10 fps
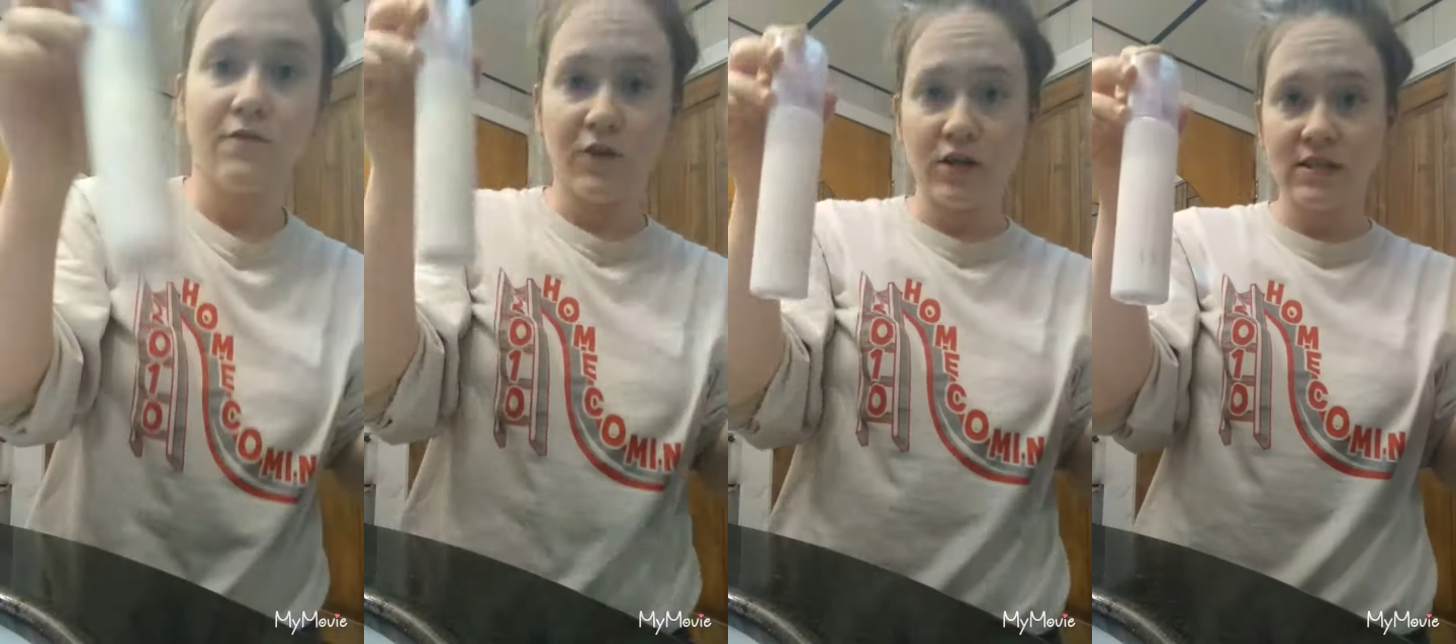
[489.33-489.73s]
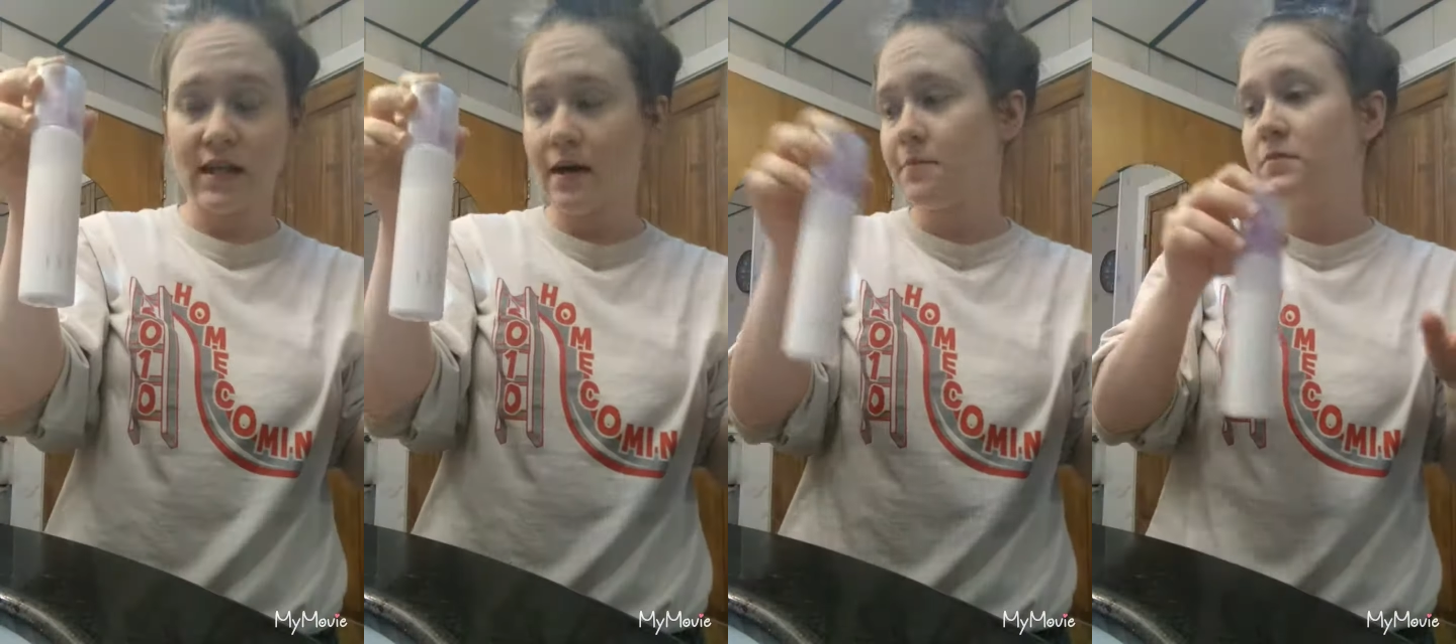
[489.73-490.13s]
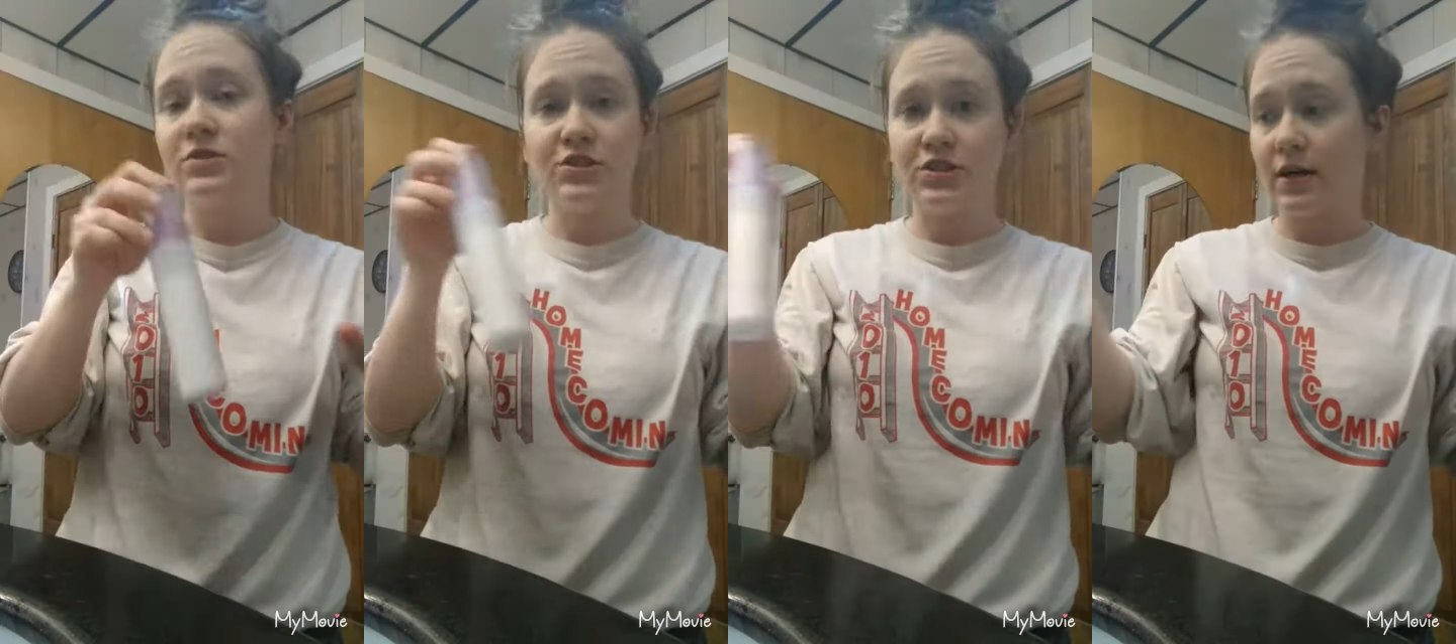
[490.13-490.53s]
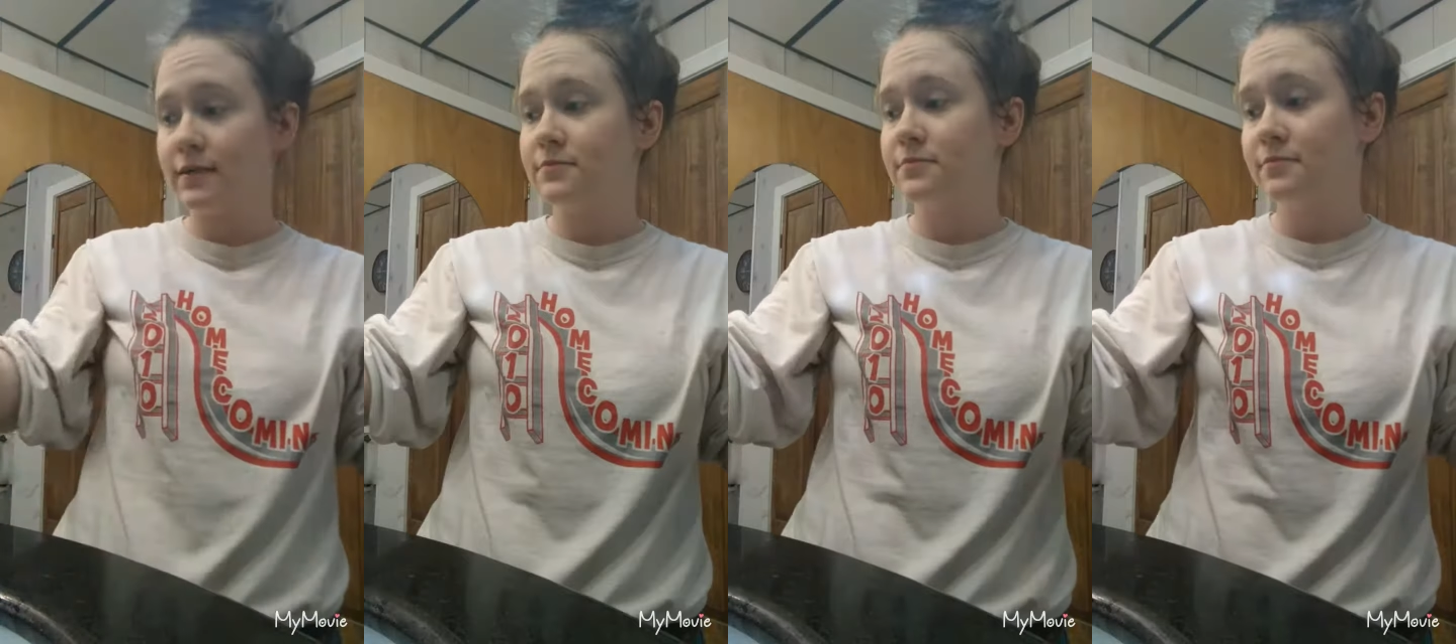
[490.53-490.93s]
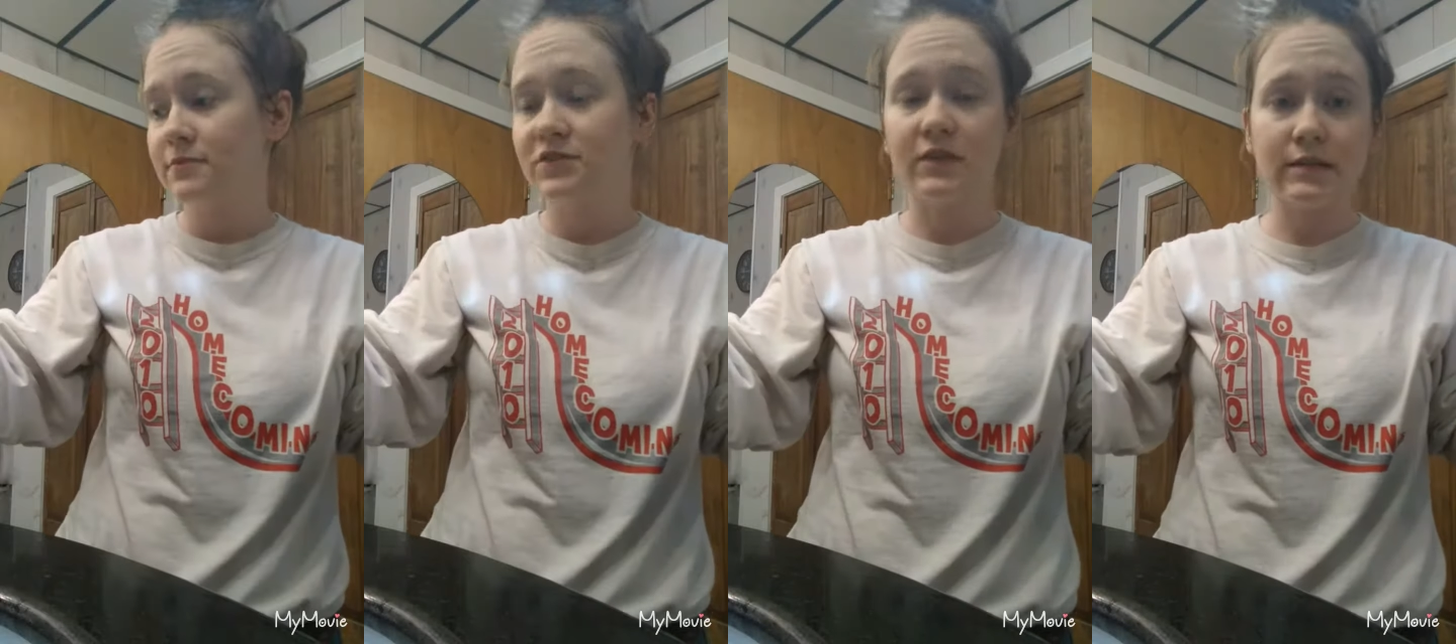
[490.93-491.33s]
first step, done.
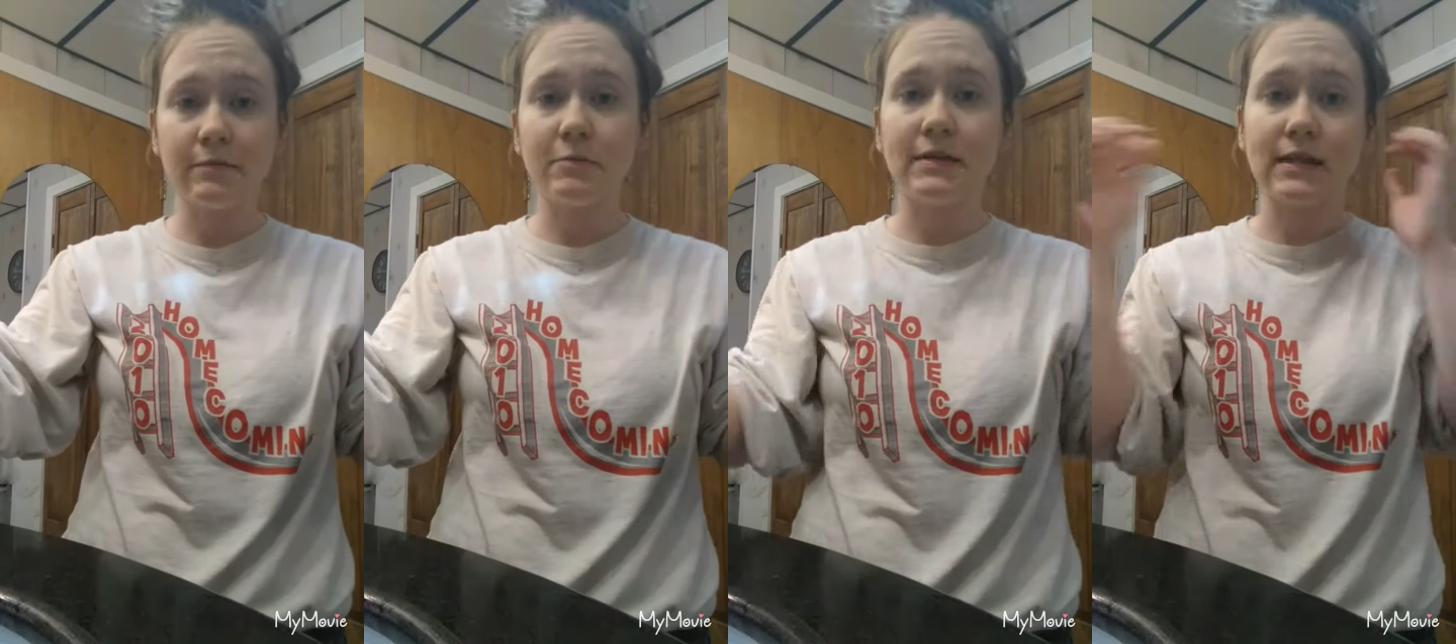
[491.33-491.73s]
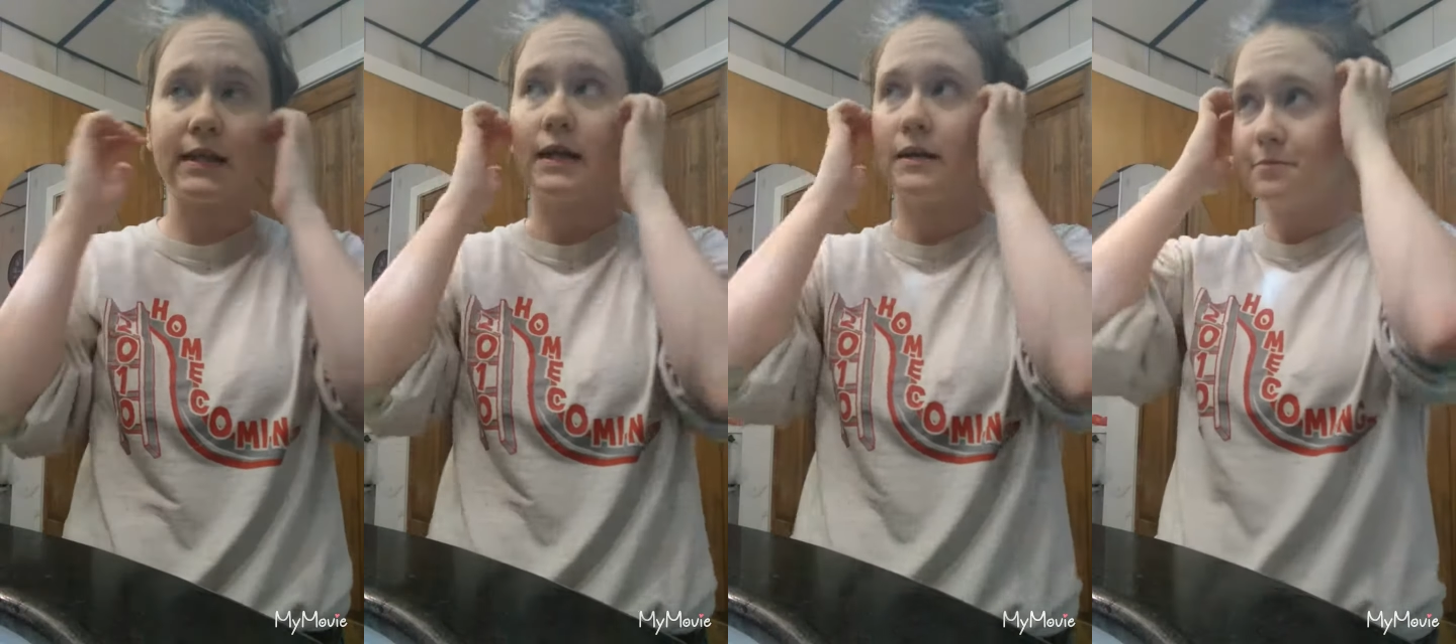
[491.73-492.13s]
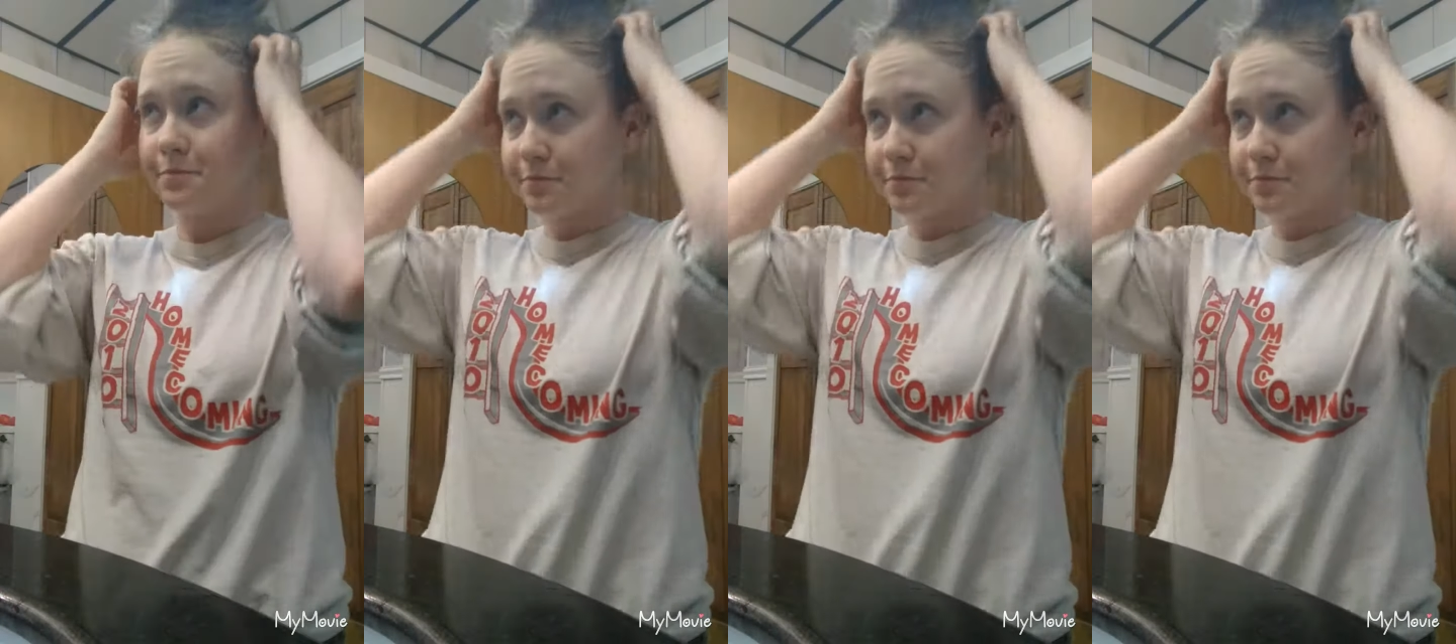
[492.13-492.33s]
It's first step to my skincare.